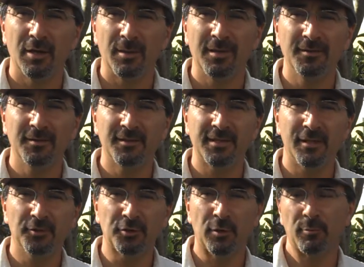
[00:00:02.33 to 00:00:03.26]
This is the
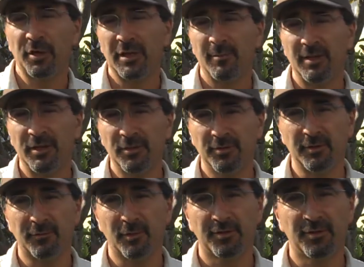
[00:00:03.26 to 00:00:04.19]
telescope we're going to be
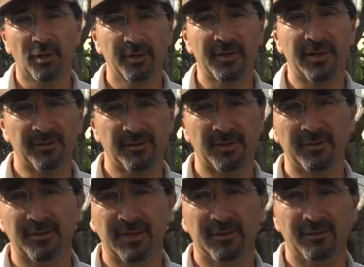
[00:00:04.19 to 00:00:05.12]
using for stargazing
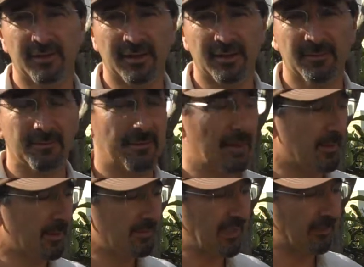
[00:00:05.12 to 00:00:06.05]
this evening.
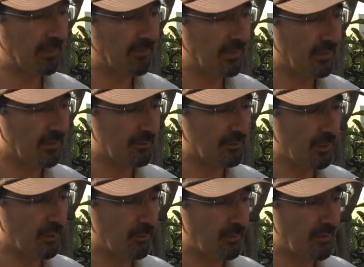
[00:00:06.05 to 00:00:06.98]
This type of
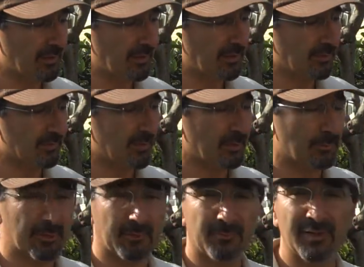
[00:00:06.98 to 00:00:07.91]
telescope is a
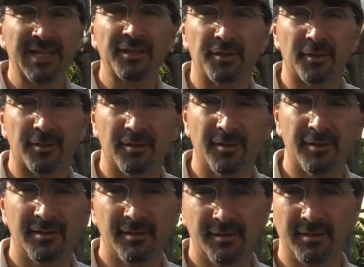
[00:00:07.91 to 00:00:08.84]
reflector
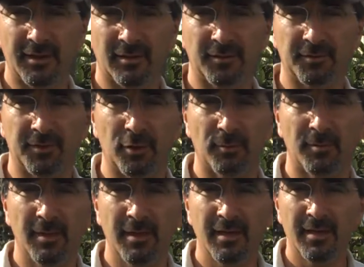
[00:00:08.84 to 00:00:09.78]
telescope.
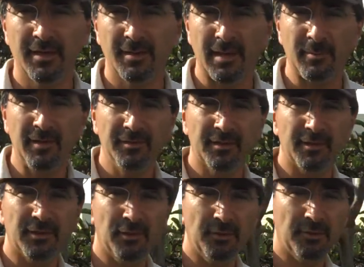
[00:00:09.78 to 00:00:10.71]
That means that
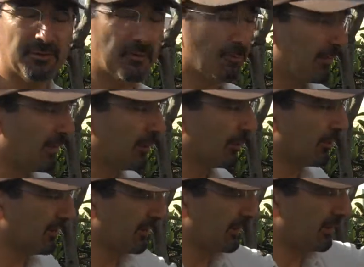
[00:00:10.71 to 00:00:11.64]
it uses a
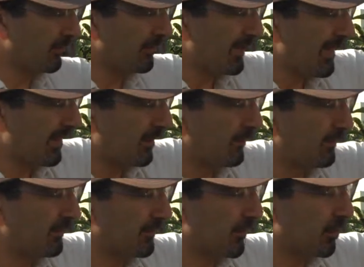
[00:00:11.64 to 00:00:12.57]
mirror in the back of
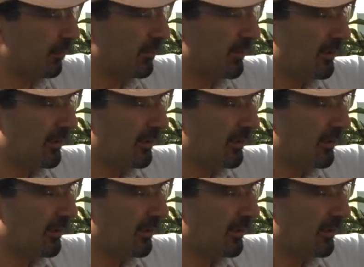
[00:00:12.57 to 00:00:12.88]
the scope